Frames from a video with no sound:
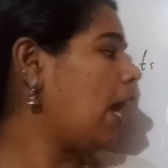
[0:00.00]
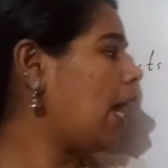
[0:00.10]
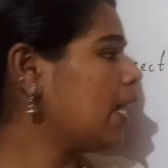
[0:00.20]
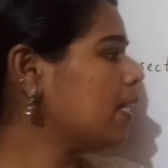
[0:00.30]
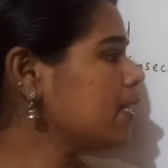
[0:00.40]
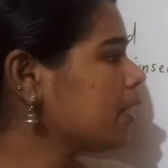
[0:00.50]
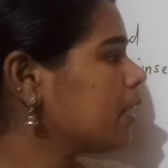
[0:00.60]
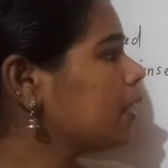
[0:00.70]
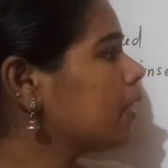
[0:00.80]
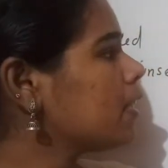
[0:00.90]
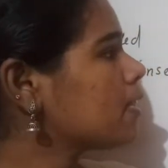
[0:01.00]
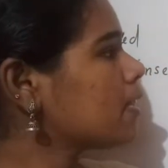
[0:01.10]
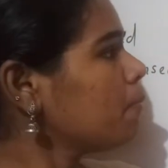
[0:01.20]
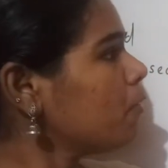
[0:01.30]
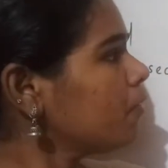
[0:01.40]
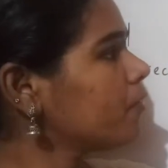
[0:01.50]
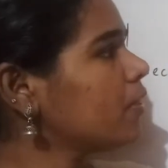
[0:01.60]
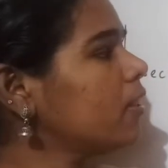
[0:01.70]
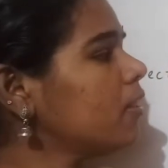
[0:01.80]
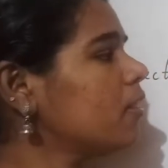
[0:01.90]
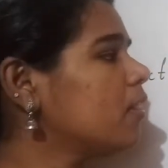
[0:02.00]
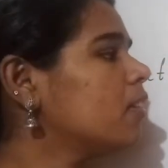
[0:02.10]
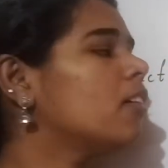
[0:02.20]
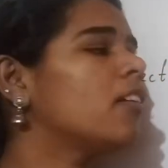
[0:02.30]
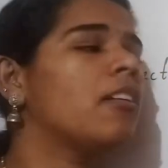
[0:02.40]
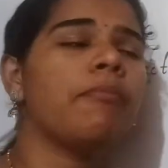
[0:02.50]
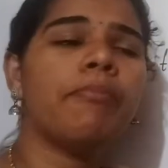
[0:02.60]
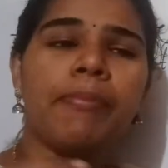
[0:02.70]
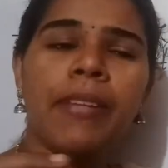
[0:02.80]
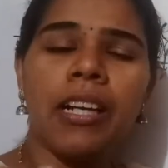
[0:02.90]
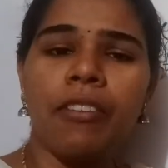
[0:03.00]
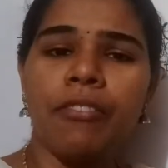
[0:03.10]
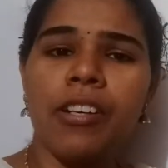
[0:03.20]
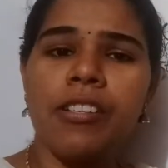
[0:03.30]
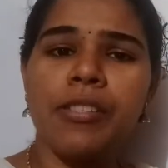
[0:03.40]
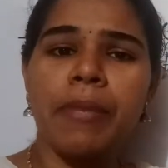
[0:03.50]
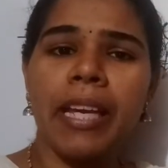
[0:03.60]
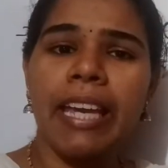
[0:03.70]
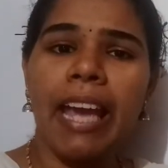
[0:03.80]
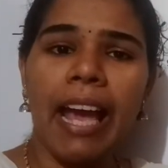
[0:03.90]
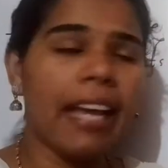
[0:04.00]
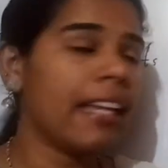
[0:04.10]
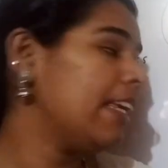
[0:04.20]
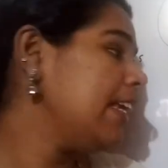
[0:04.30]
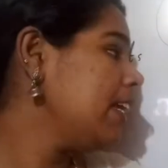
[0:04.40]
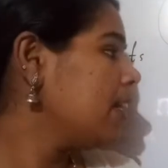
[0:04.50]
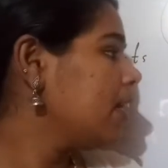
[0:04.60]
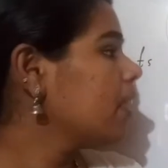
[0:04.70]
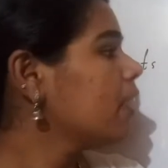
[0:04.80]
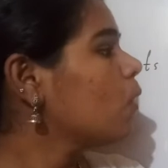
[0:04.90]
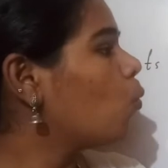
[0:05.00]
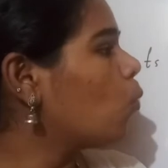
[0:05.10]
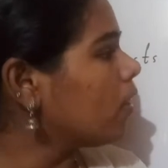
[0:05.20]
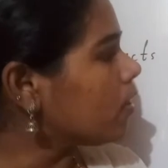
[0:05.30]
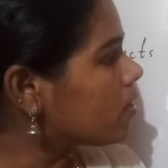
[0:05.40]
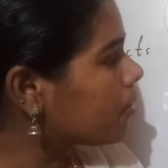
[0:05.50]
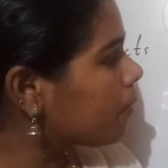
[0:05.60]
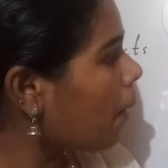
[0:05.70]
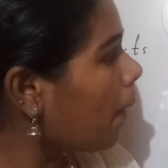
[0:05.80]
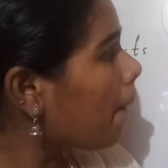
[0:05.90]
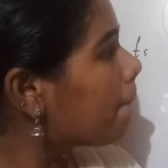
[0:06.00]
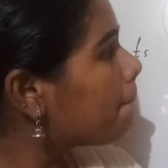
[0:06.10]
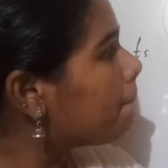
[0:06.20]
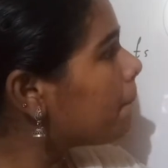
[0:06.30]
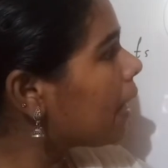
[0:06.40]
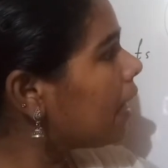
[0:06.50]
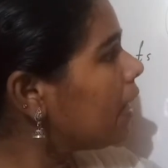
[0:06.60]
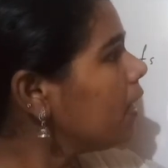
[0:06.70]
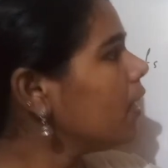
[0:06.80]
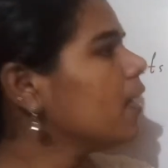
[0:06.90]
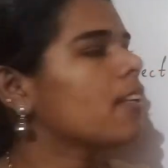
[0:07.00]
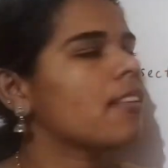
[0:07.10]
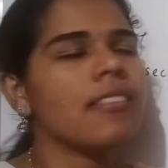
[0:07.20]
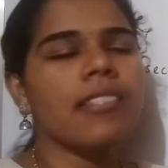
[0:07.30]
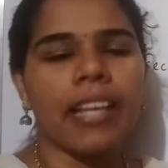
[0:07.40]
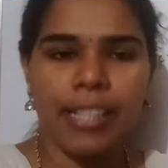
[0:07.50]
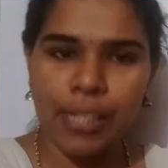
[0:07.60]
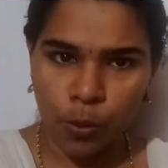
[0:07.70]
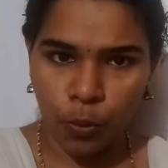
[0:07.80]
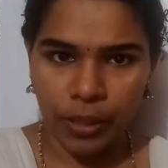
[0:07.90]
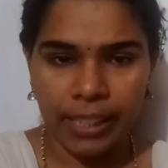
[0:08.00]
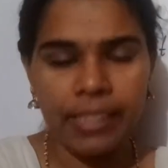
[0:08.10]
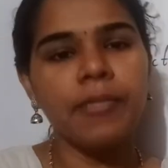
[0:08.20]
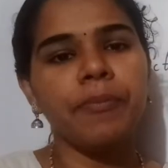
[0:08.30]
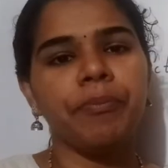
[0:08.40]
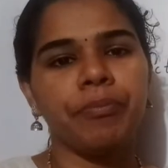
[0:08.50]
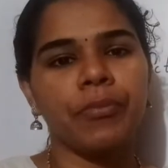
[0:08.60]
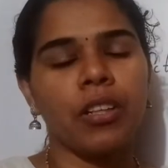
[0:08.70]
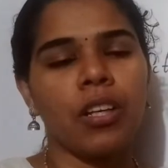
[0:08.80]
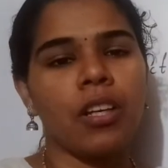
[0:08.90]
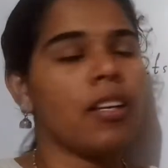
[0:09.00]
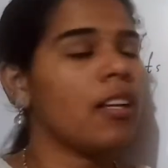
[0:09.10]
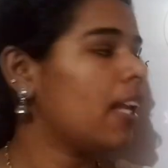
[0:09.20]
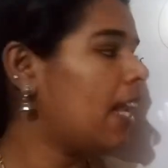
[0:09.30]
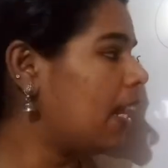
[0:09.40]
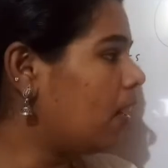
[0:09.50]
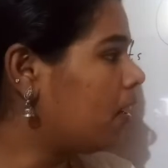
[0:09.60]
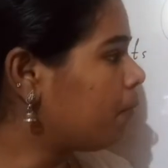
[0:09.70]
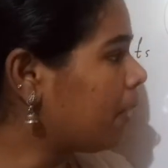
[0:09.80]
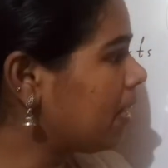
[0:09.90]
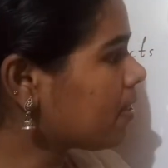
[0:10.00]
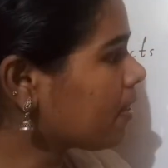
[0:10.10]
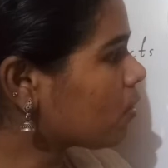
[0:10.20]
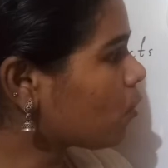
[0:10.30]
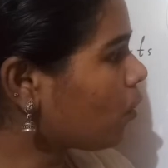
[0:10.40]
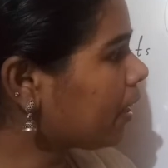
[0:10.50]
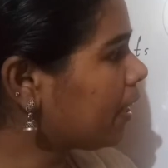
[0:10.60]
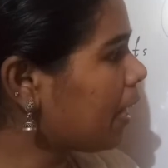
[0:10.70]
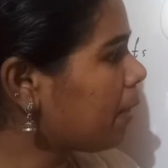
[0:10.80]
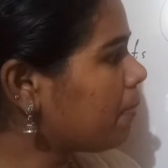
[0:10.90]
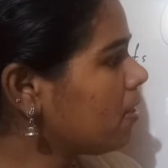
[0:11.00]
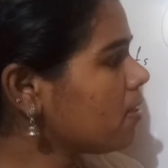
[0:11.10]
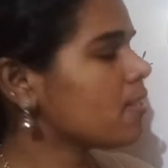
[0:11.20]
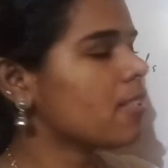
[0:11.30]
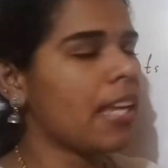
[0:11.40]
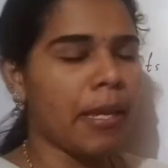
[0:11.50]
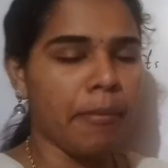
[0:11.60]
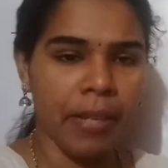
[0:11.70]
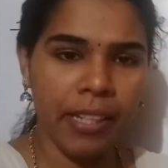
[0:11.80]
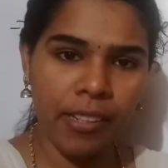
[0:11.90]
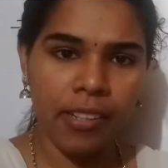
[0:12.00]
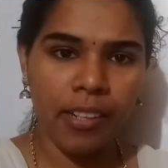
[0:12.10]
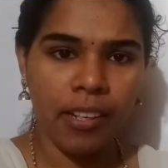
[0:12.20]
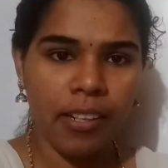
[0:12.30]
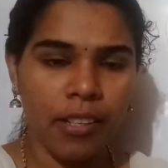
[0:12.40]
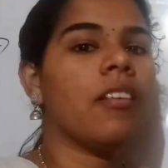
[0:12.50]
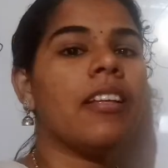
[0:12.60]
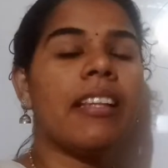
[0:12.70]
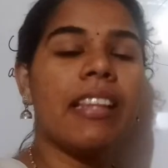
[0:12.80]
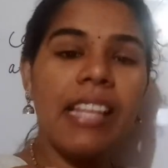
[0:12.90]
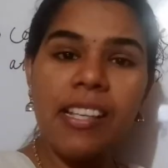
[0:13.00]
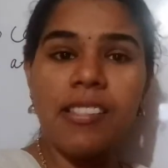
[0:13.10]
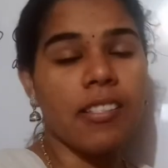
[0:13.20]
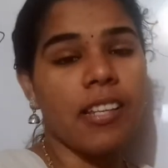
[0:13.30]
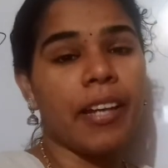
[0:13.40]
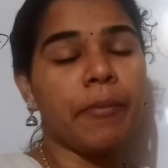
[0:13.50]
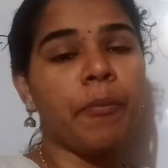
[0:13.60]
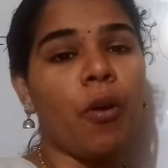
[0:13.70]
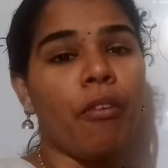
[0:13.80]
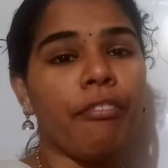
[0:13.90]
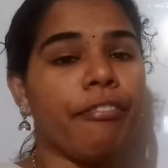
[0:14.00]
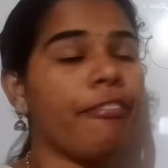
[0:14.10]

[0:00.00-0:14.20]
and some of the flowers may carry what? Male sex organ. Male sex organ name is stamen. These type of